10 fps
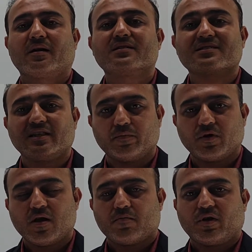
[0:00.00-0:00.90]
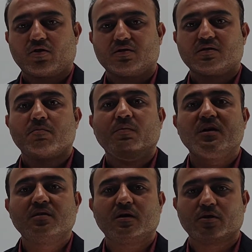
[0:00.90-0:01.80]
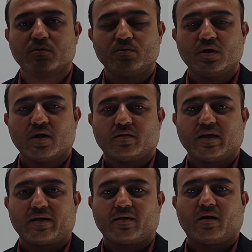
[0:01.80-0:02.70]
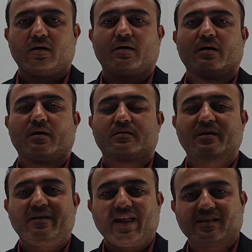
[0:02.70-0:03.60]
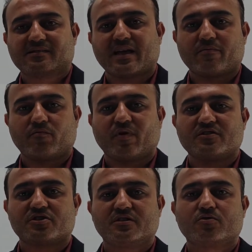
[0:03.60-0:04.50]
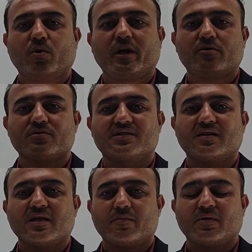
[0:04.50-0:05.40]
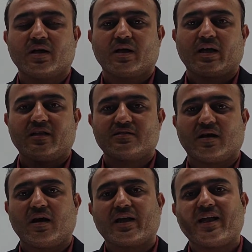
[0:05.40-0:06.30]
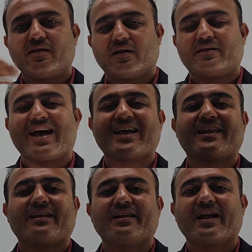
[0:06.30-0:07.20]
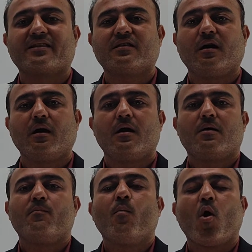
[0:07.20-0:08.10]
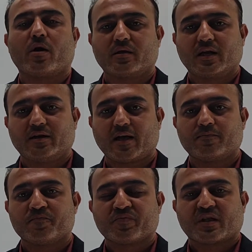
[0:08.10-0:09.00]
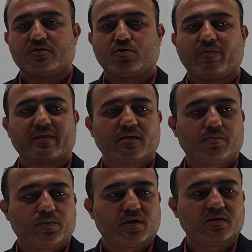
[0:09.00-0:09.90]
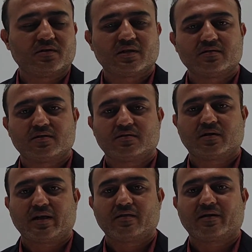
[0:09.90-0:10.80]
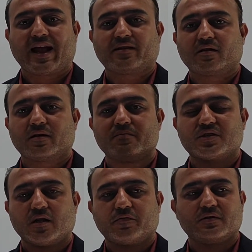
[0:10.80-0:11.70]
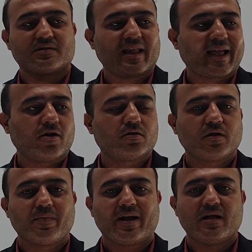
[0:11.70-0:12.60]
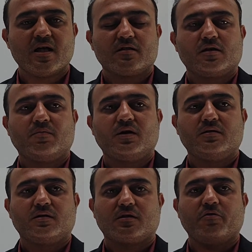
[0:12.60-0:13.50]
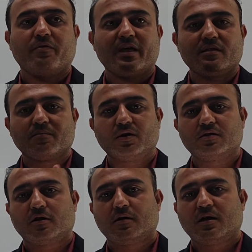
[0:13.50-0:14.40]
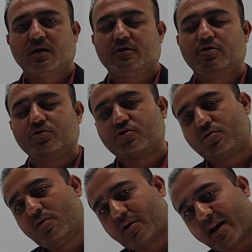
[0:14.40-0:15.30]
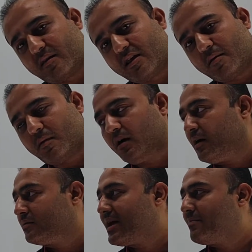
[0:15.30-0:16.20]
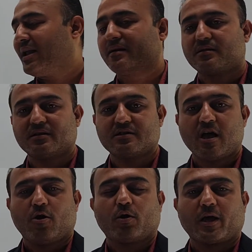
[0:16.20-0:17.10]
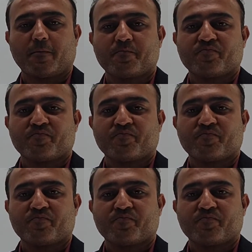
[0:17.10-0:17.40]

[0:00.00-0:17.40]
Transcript: asleep, because the mother knew that the next time when she is going to see them is again directly at the morning time. So when the brothers and sister and the writer himself is lying on the bed, the way the mother used to look at them like this, okay,